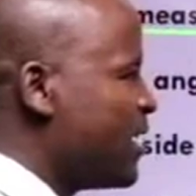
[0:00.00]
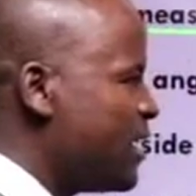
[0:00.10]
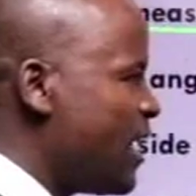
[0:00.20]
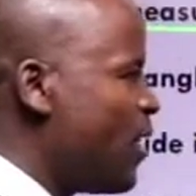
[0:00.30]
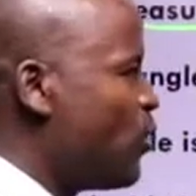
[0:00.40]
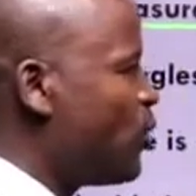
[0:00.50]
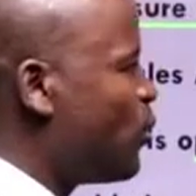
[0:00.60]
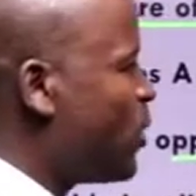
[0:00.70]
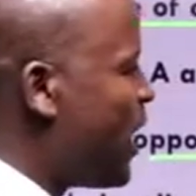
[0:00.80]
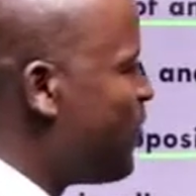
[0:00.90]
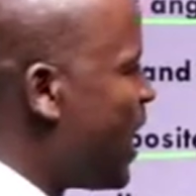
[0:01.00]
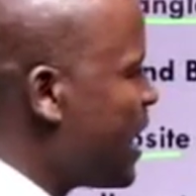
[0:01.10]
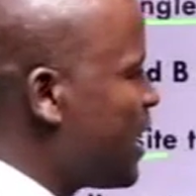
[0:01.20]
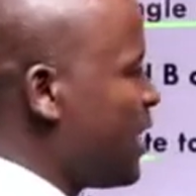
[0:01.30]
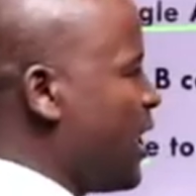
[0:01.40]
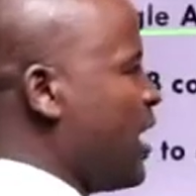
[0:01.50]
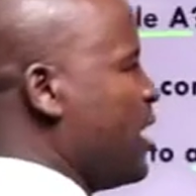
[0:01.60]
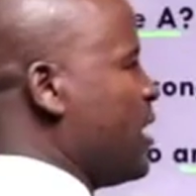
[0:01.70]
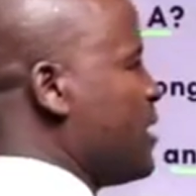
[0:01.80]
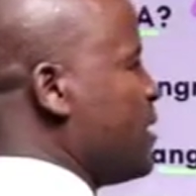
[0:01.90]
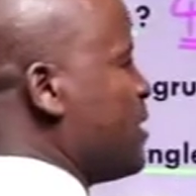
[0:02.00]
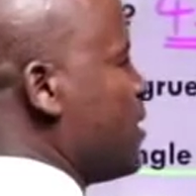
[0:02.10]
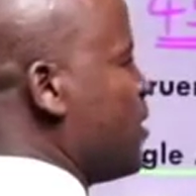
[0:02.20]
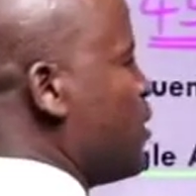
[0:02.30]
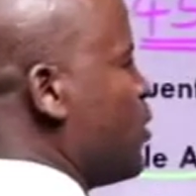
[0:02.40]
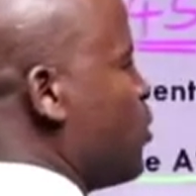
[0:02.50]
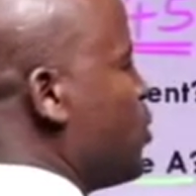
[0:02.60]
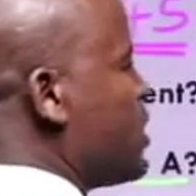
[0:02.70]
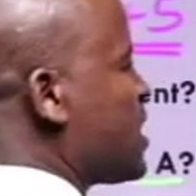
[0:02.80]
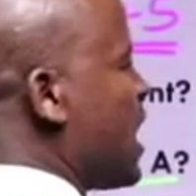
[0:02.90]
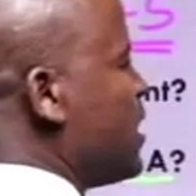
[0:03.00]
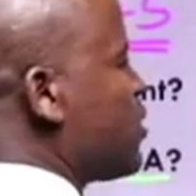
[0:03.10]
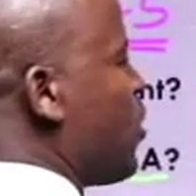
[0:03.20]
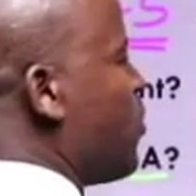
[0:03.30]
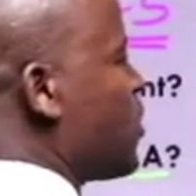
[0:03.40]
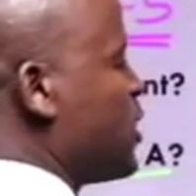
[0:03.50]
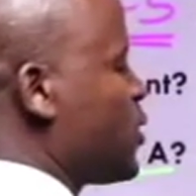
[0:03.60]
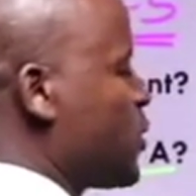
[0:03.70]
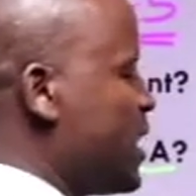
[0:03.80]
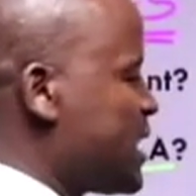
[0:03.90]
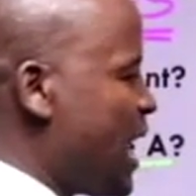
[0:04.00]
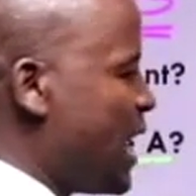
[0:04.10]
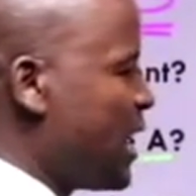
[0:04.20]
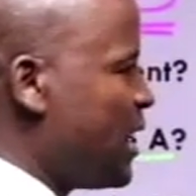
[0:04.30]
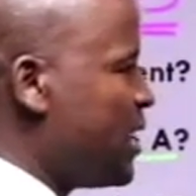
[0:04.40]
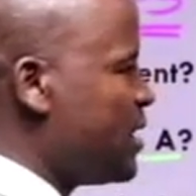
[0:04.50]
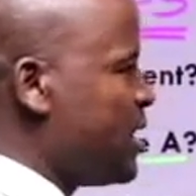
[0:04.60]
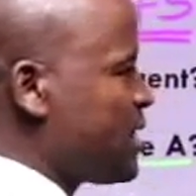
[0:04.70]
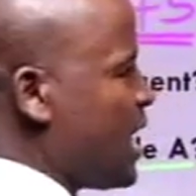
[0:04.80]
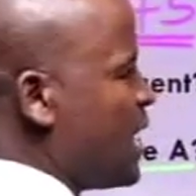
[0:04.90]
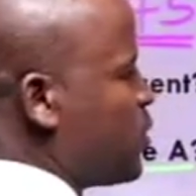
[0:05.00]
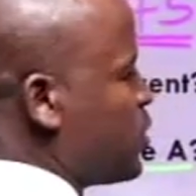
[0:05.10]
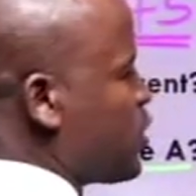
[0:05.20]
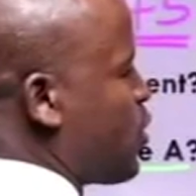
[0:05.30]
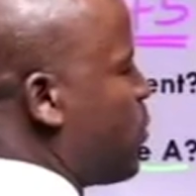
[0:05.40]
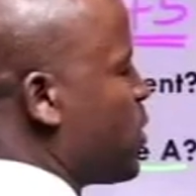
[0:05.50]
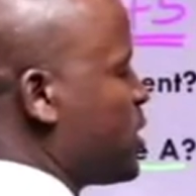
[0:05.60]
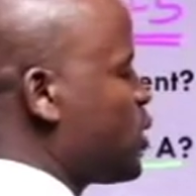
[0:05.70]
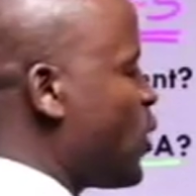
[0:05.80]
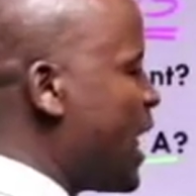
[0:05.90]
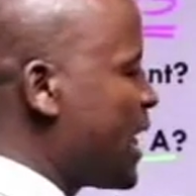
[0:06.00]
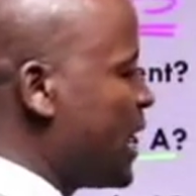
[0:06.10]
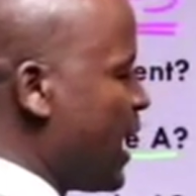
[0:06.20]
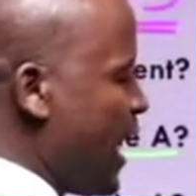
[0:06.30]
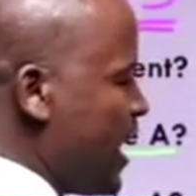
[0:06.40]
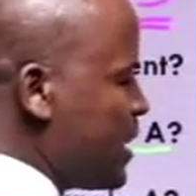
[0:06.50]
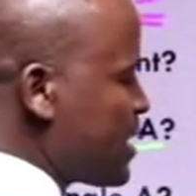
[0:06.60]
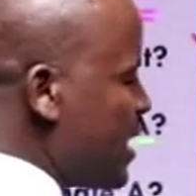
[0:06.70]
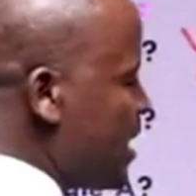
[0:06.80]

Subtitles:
Now we have angle A here. Which side is opposite to this angle? The side which is opposite to angle A is